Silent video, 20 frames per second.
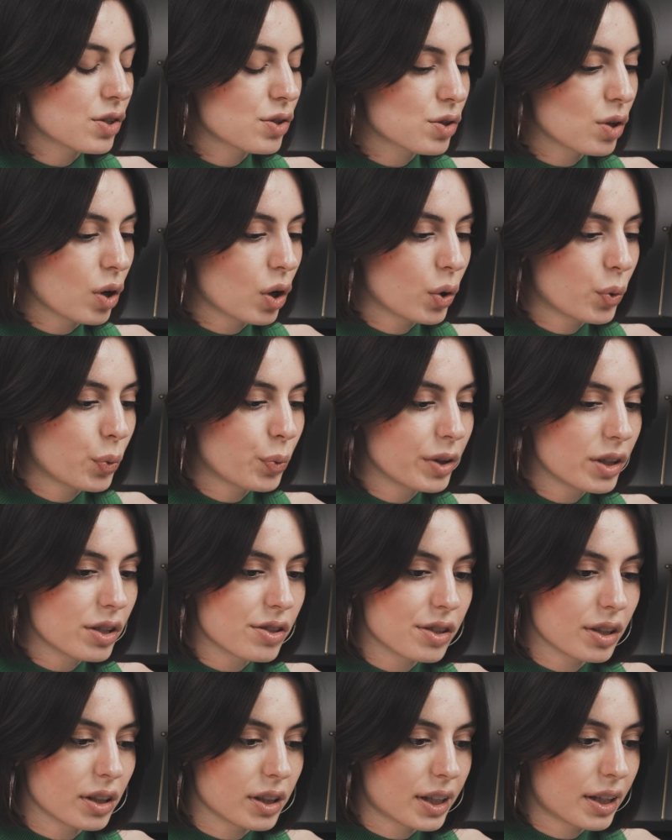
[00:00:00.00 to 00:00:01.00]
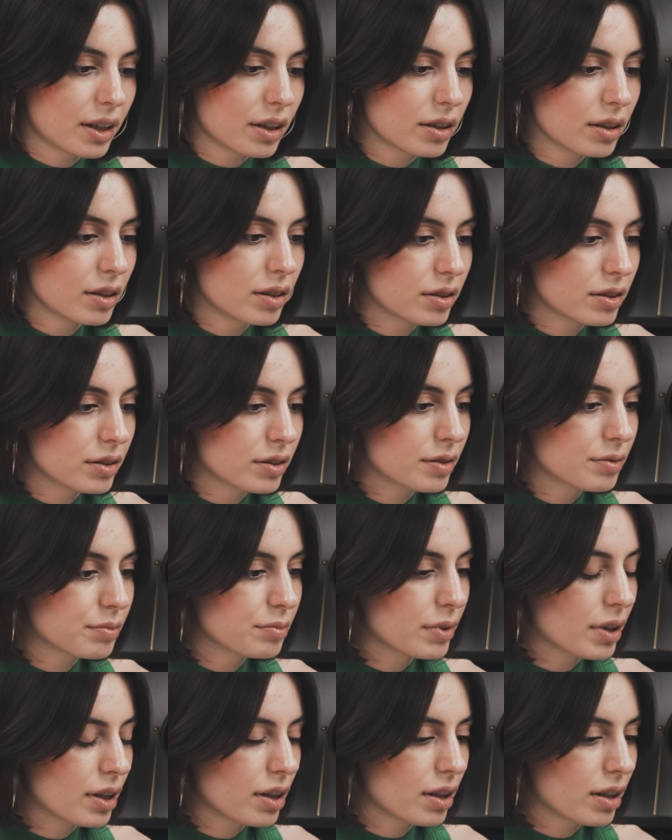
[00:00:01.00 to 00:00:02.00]
So we start,
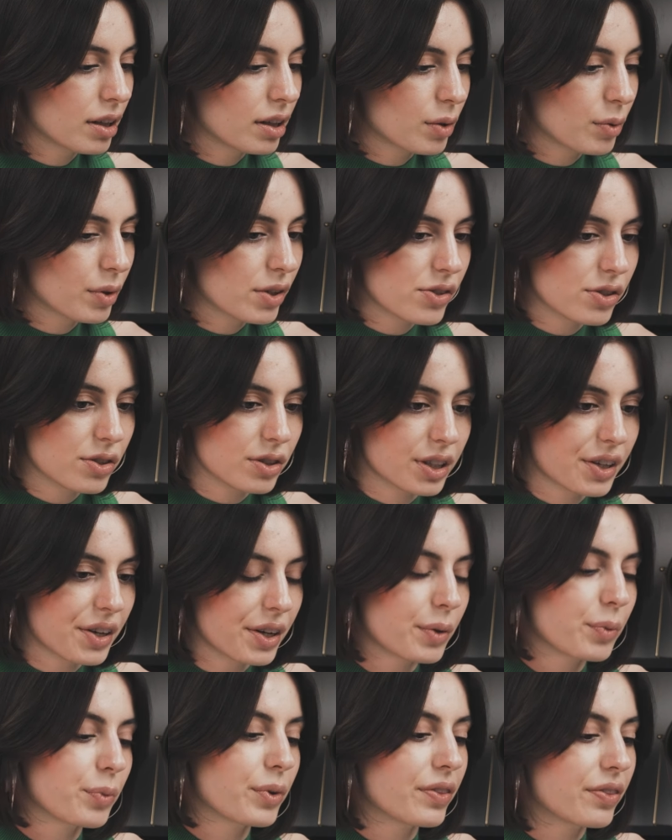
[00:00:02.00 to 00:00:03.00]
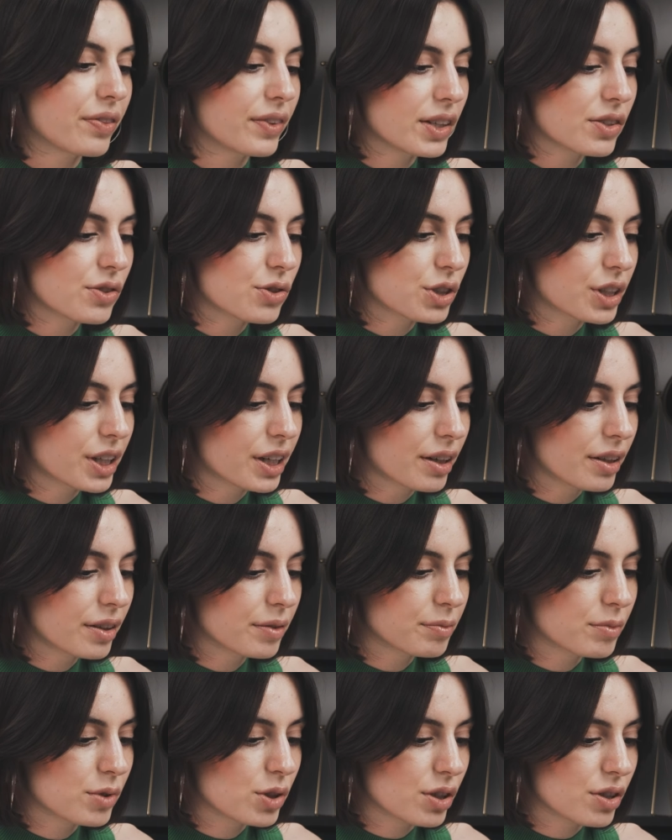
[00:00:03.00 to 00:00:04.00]
and we're starting with this
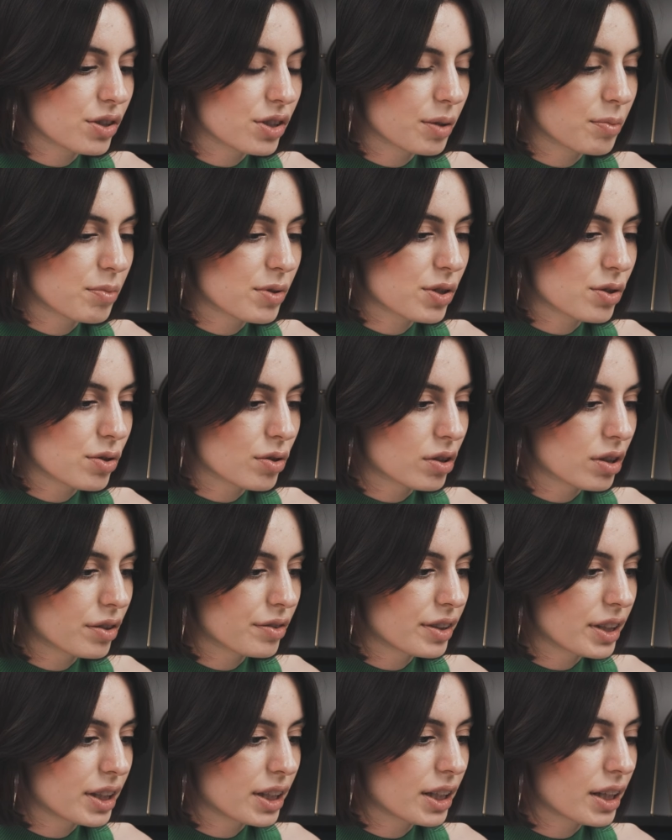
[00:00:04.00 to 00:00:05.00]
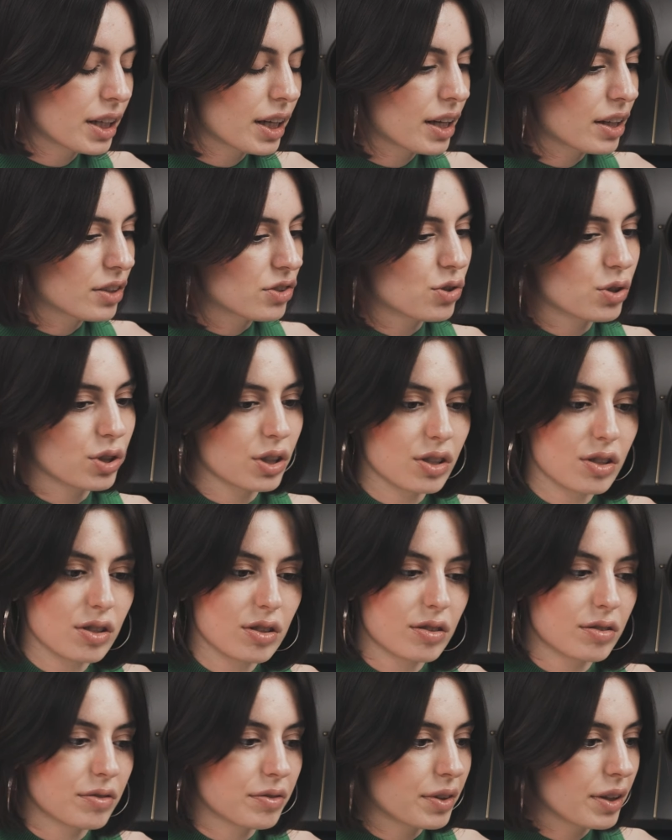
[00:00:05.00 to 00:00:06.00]
chart. Just observe it. It's
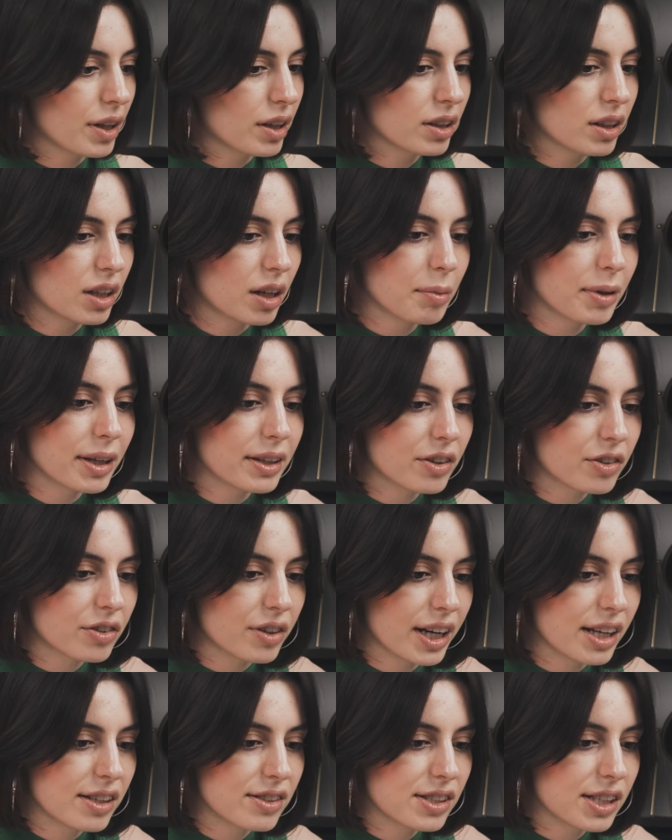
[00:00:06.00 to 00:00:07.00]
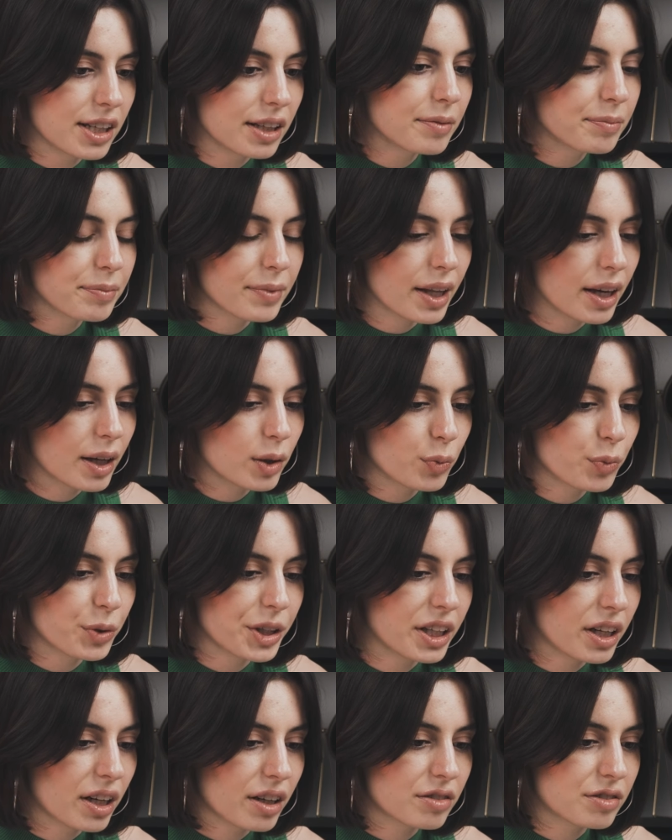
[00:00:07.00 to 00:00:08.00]
just a little bit crazy, and
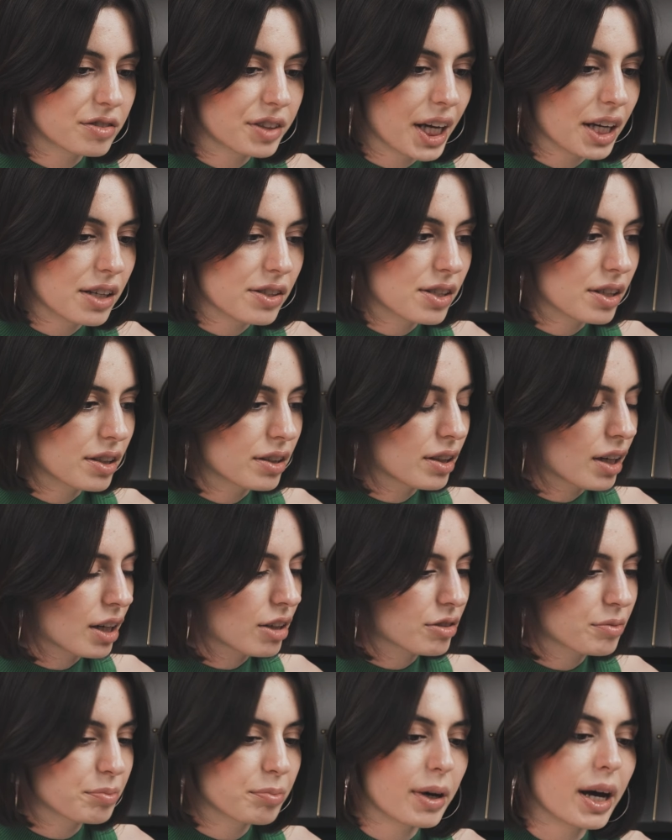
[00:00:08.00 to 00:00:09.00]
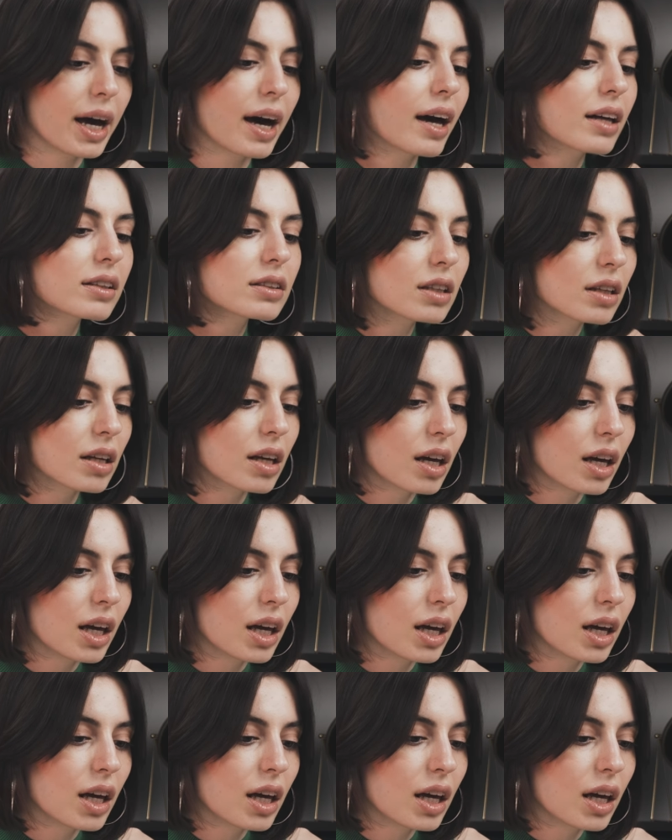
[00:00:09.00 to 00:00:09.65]
we are raising our bet.